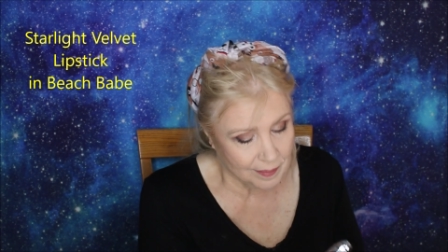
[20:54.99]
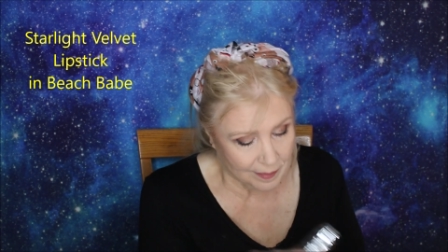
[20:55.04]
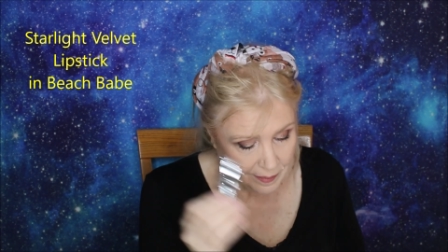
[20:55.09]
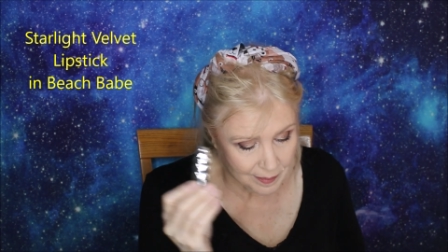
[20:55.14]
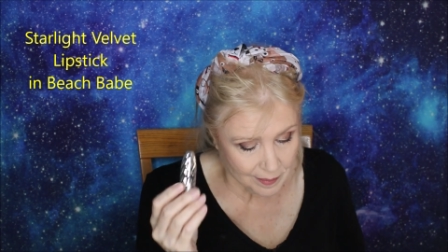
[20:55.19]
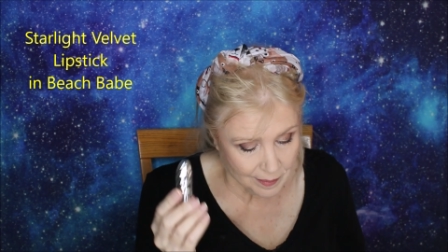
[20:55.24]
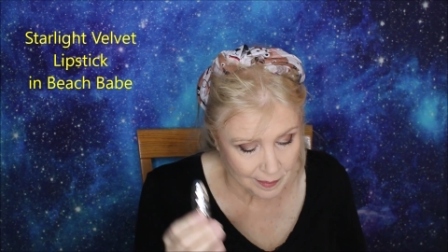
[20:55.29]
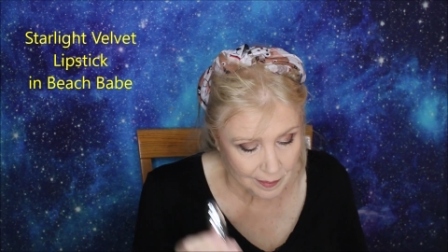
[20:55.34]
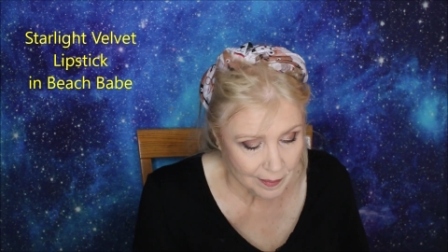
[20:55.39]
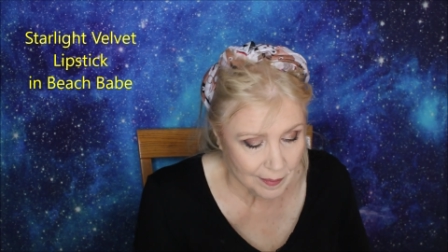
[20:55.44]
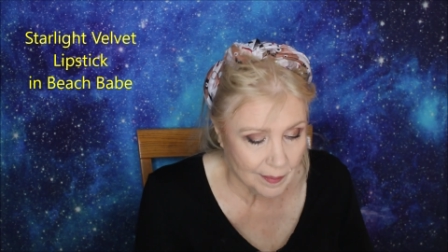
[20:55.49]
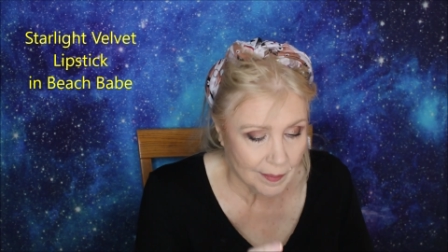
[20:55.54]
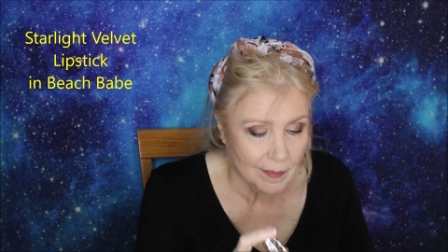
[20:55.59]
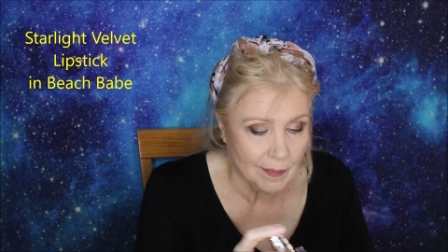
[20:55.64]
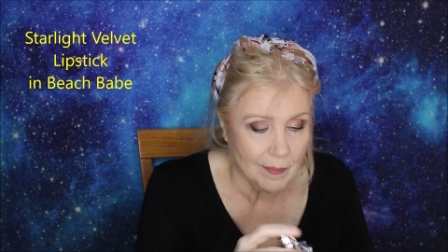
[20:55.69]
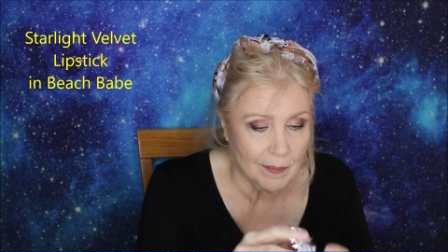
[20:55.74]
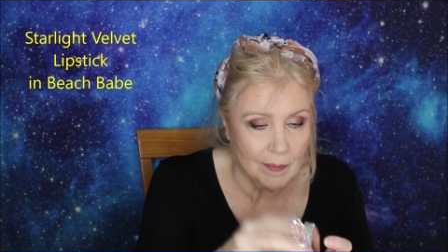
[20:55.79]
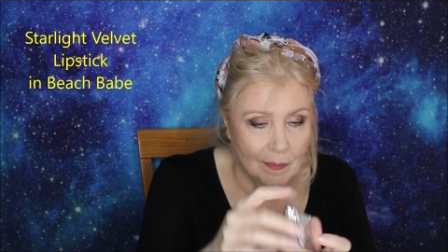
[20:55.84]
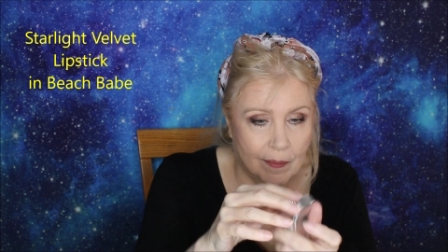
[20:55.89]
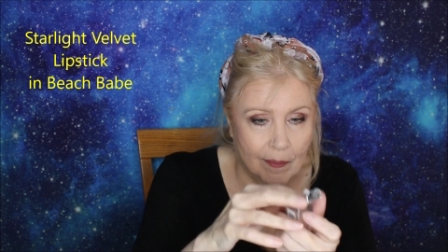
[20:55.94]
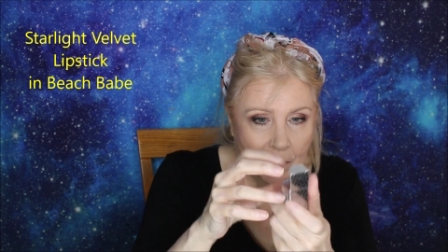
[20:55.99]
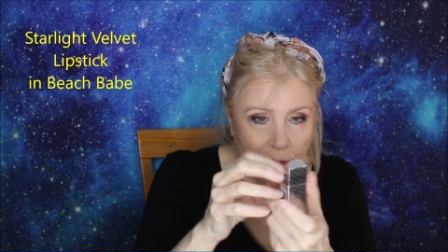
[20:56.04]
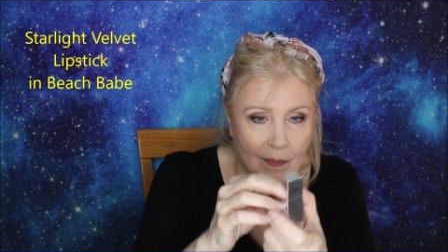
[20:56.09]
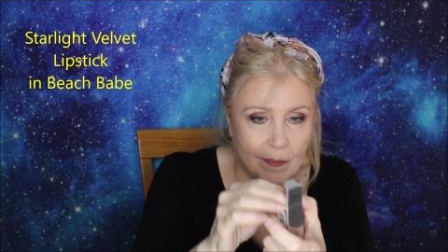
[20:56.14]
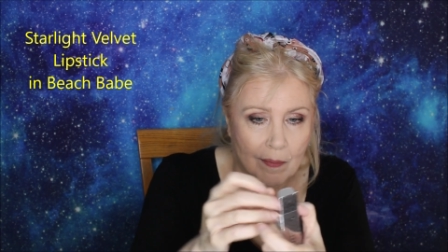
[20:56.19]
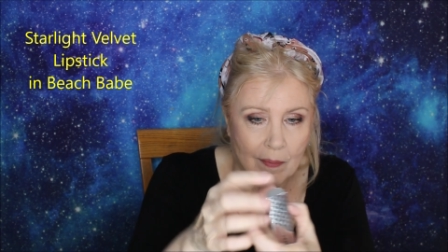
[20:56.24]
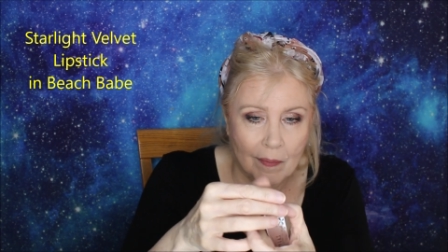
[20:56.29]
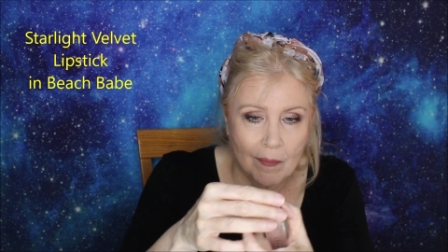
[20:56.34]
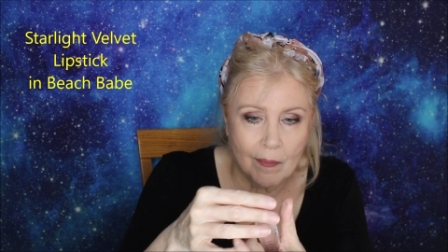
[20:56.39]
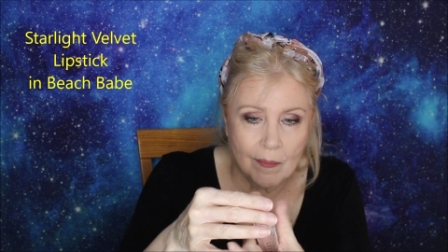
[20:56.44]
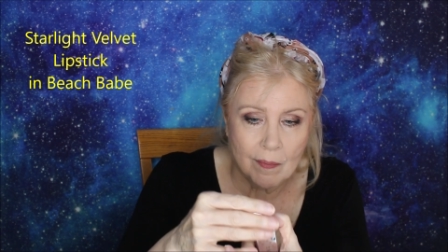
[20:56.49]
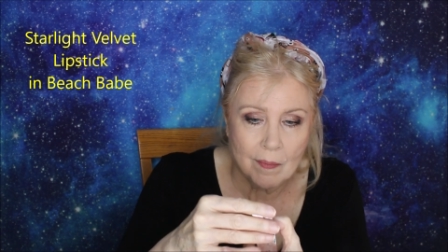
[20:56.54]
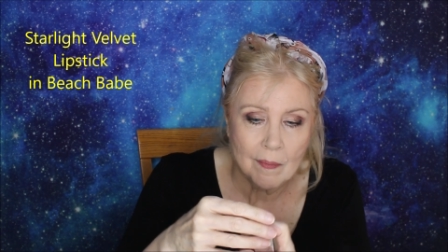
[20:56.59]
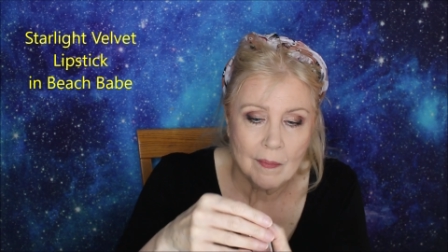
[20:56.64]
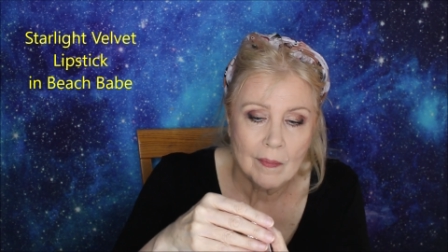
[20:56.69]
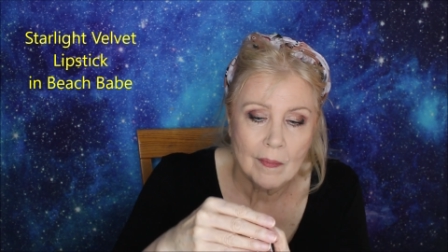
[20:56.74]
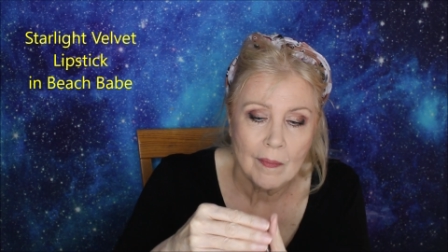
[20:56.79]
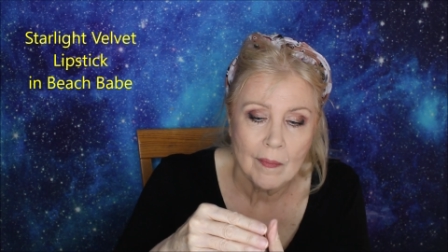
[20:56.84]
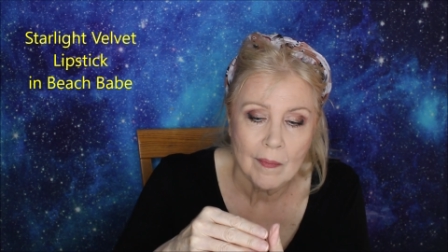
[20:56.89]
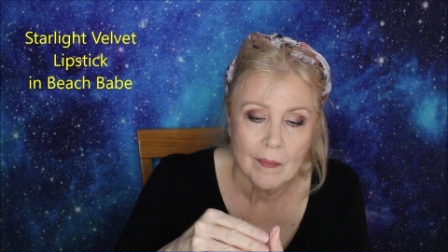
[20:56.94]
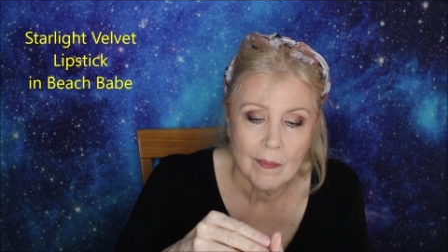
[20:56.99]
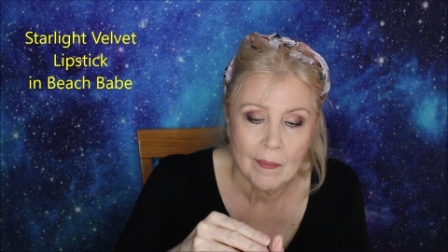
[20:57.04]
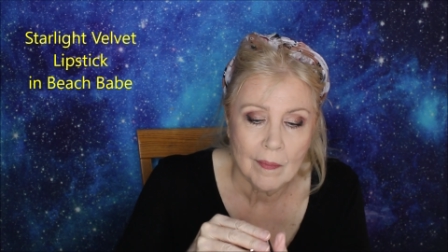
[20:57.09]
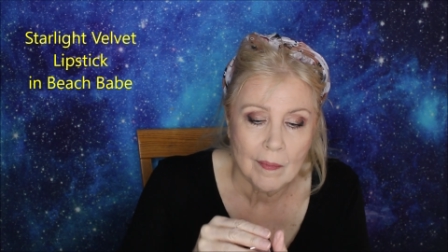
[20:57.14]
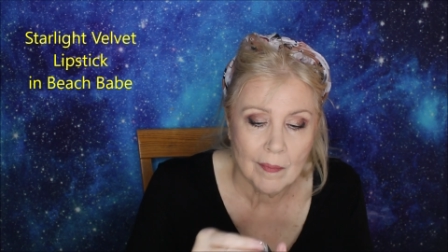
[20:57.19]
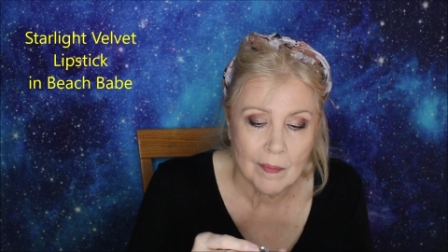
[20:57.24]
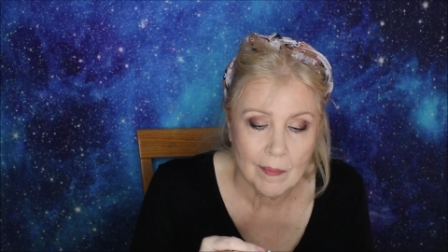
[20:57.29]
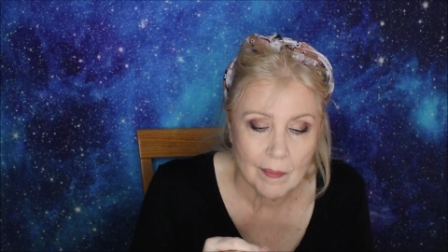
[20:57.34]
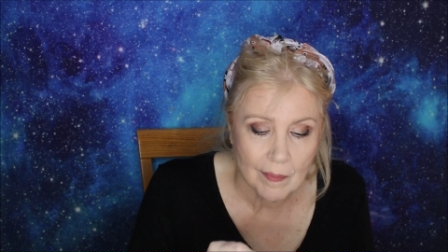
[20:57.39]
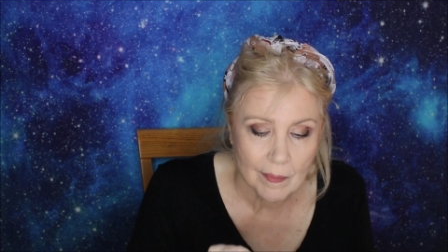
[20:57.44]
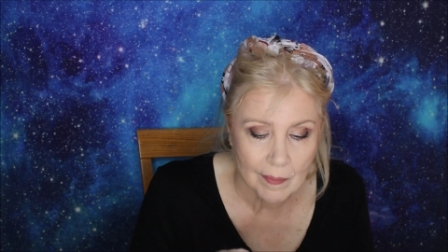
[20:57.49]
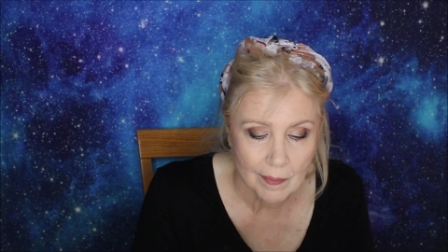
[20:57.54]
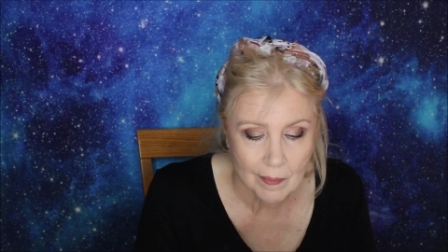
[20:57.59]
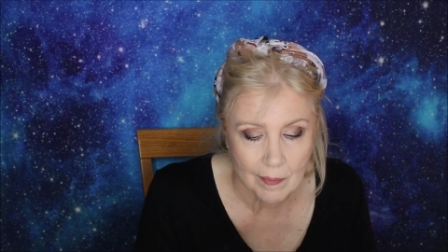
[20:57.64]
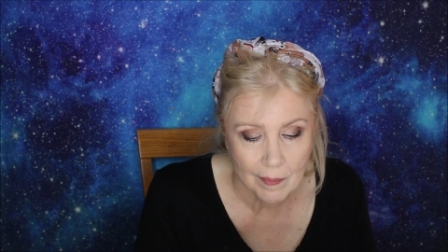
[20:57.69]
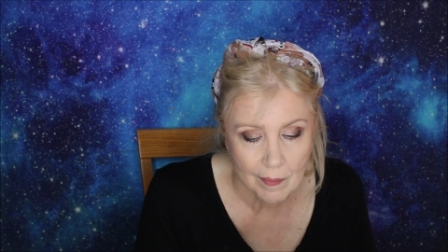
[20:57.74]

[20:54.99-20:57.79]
you can always add a